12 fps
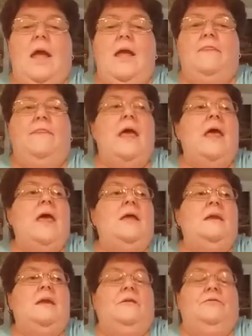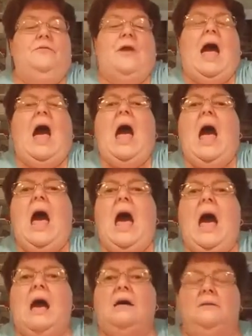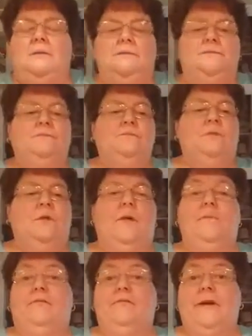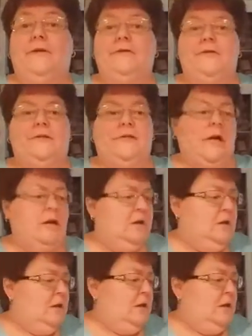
And then if you, got my fingers stuck.